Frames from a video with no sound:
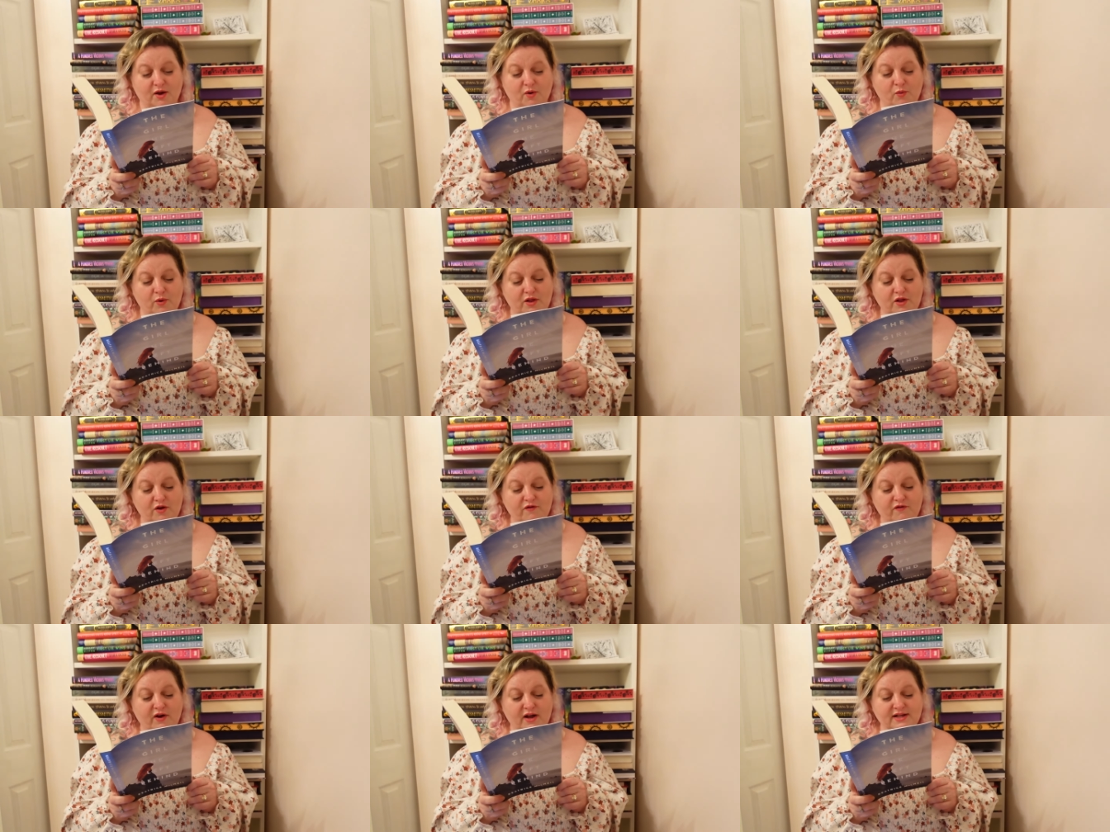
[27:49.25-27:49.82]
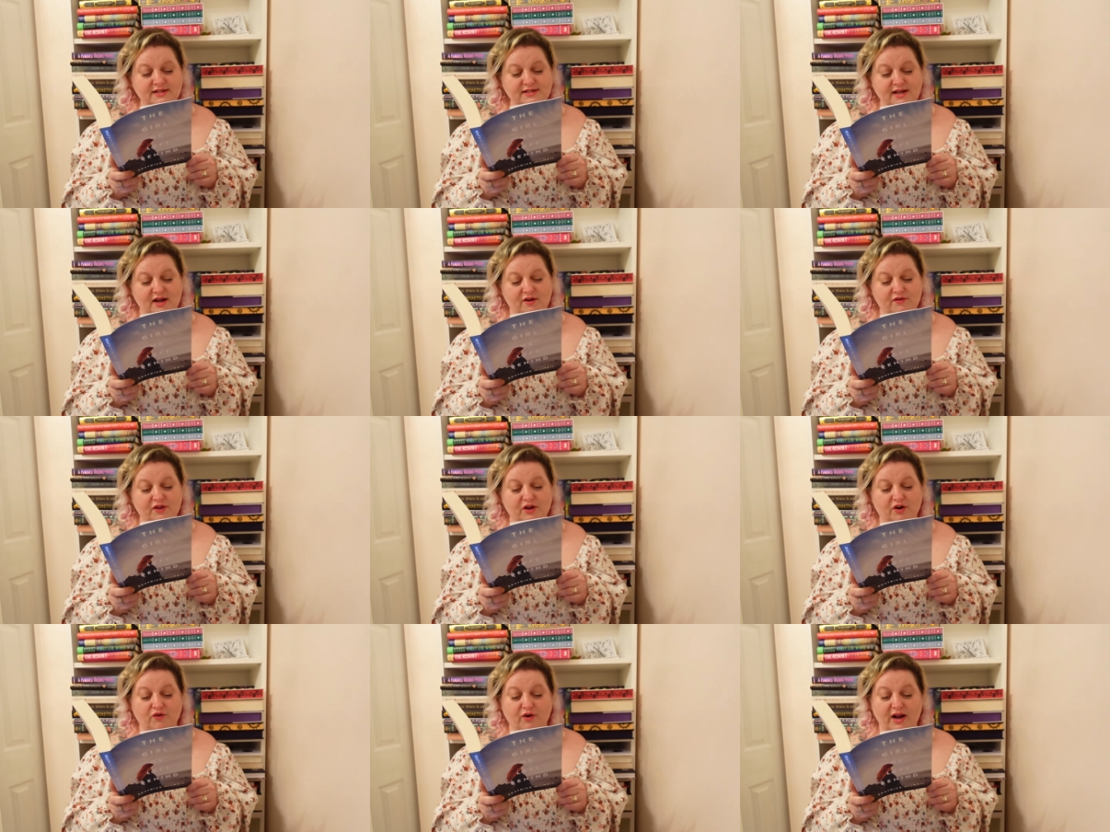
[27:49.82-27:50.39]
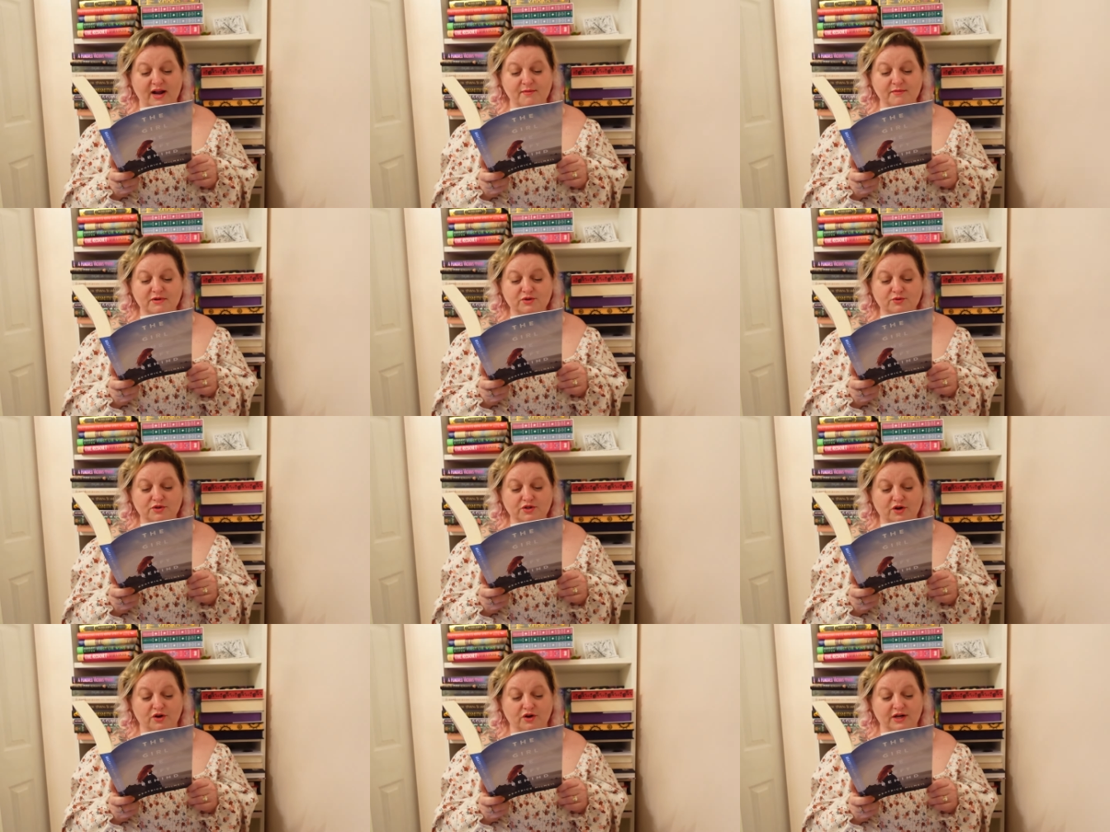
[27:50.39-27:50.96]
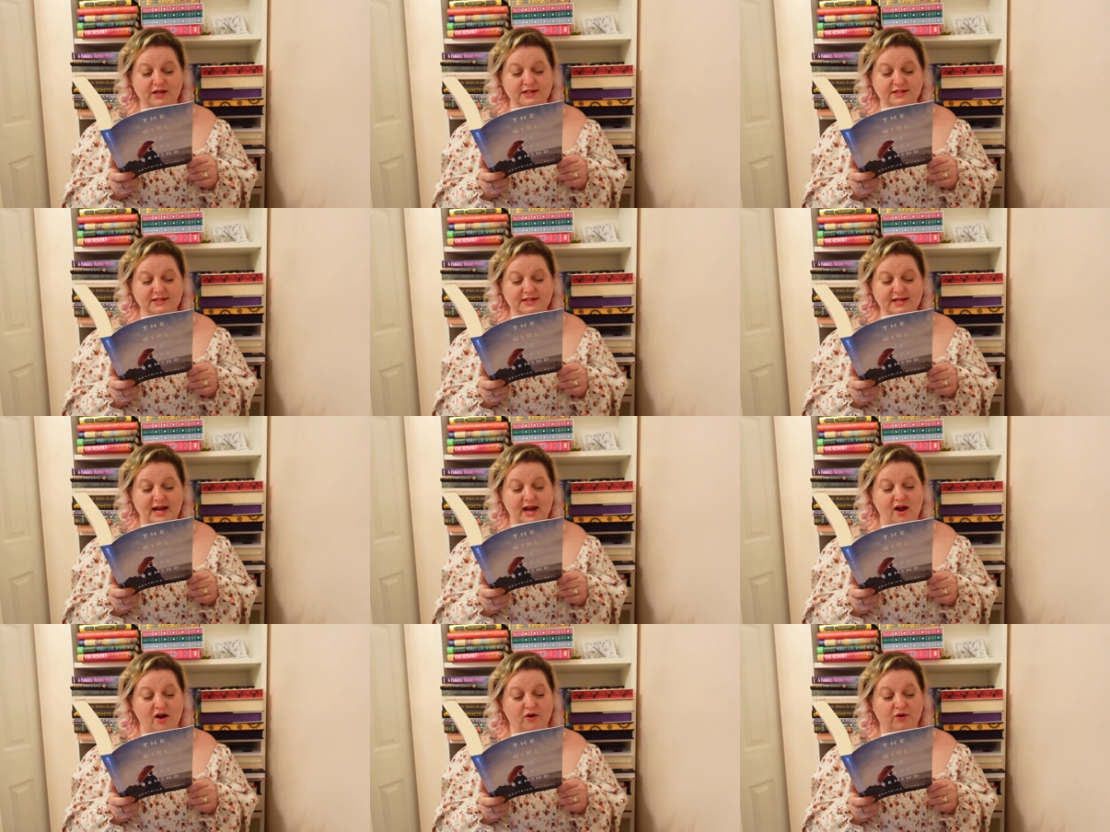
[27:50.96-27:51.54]
Willow finds out that Graham is returning to
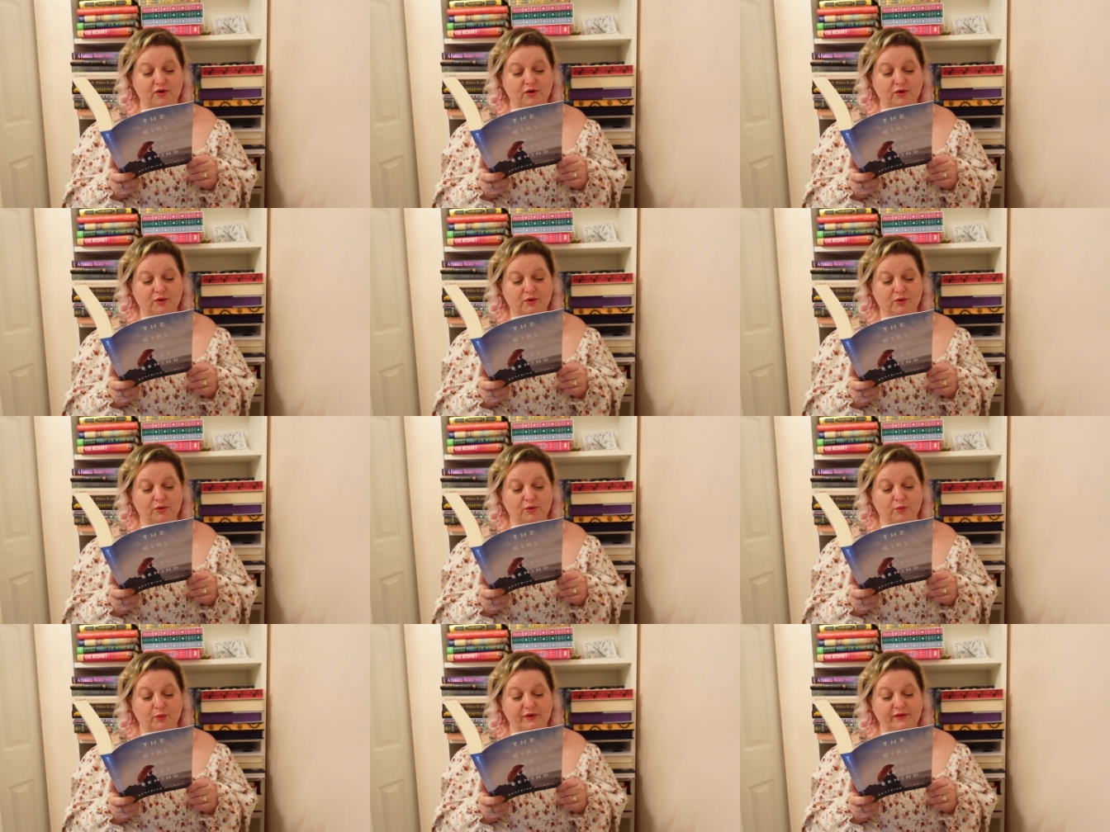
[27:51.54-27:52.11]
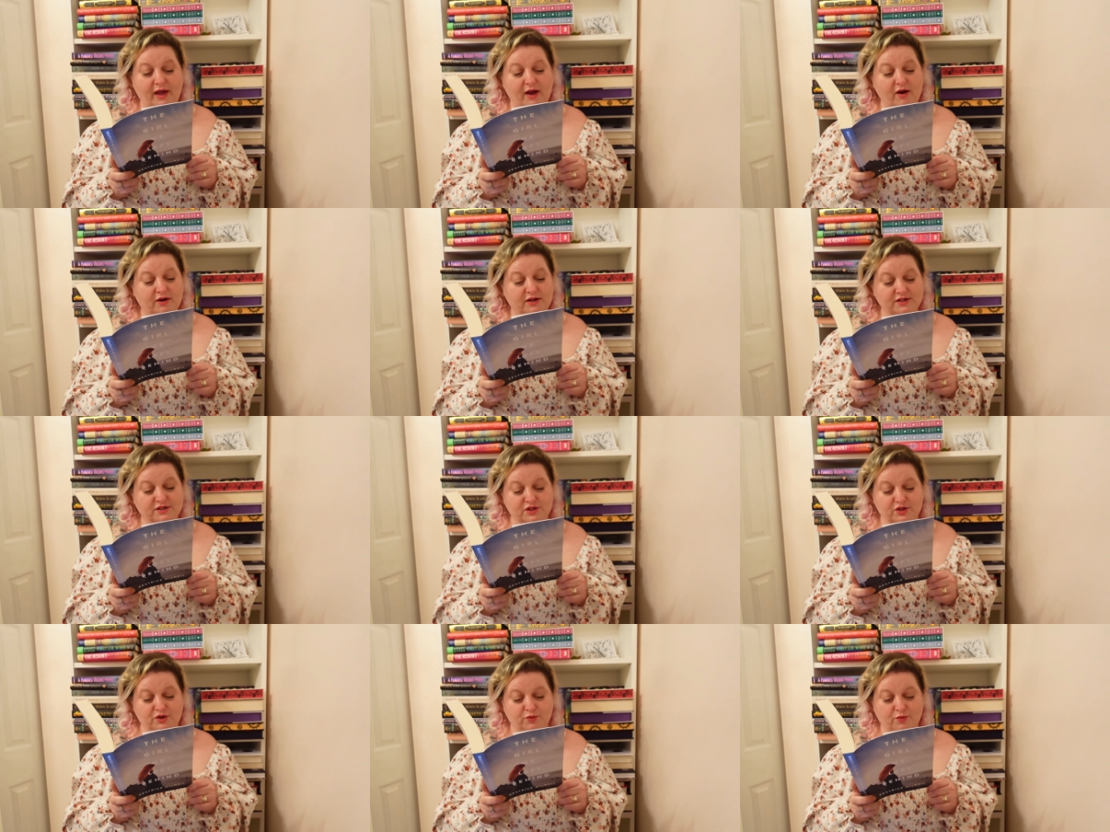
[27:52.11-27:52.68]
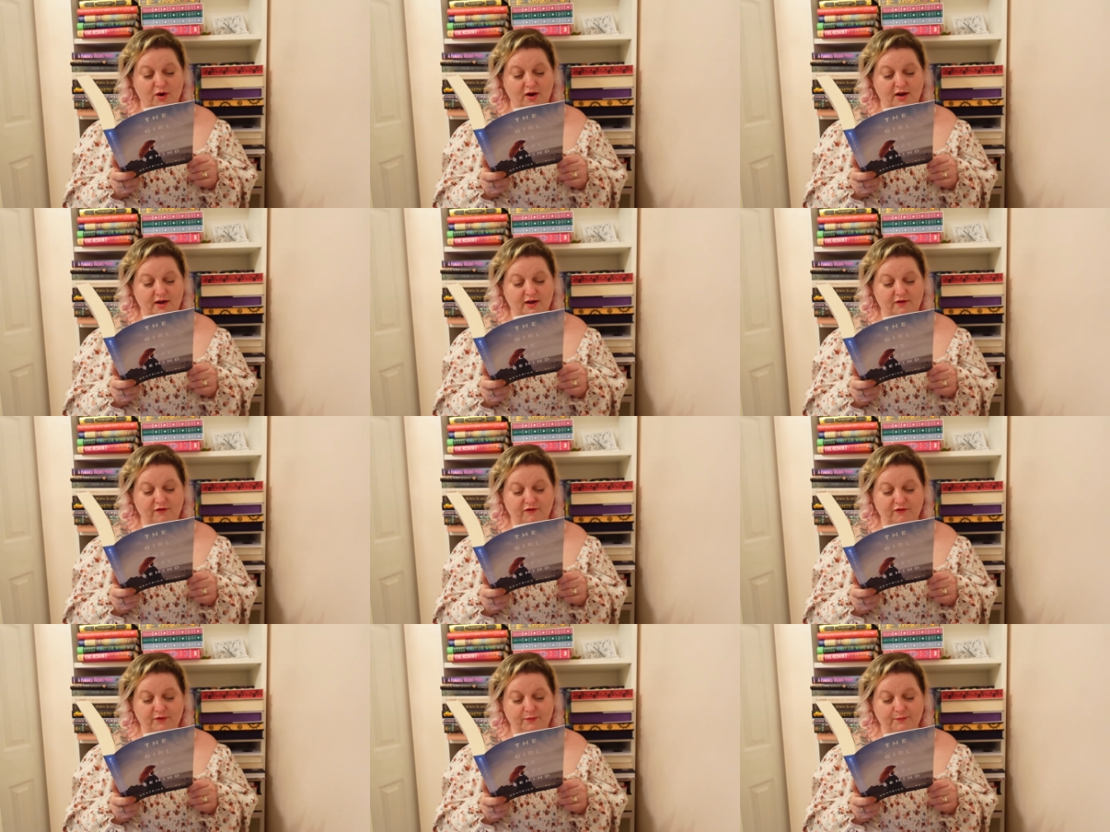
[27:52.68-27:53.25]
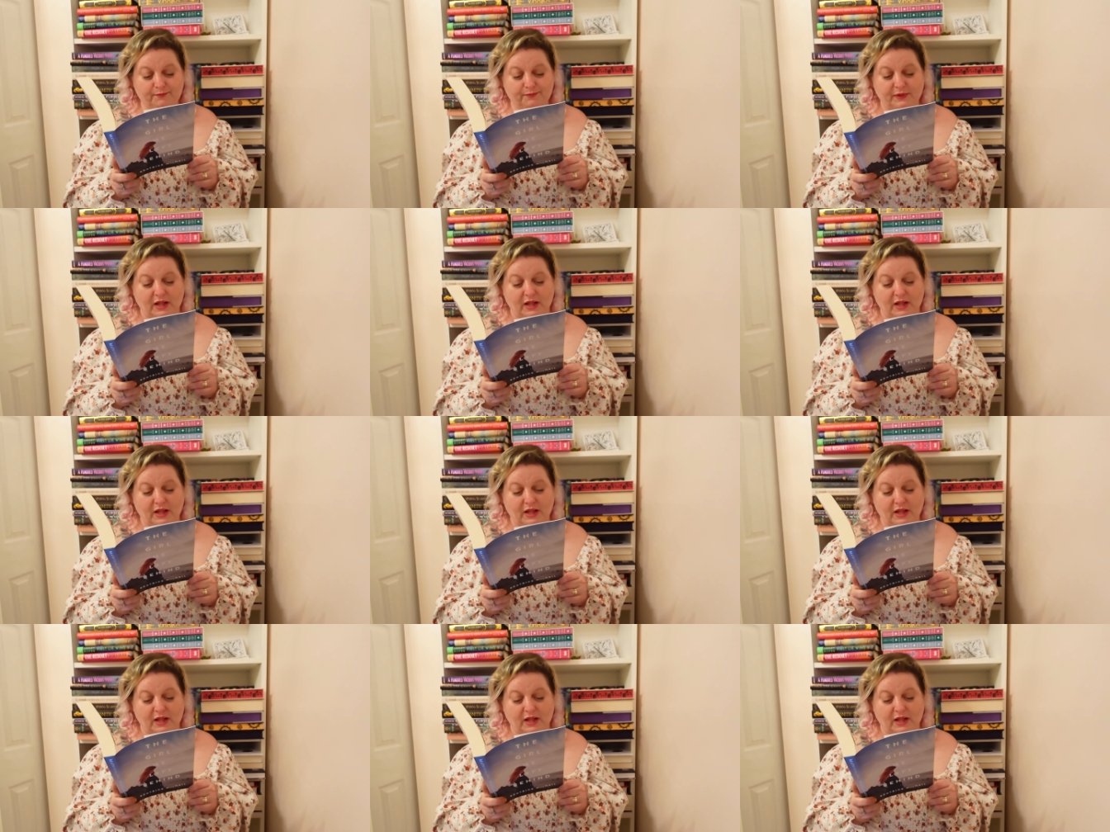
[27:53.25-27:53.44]
town without his new wife.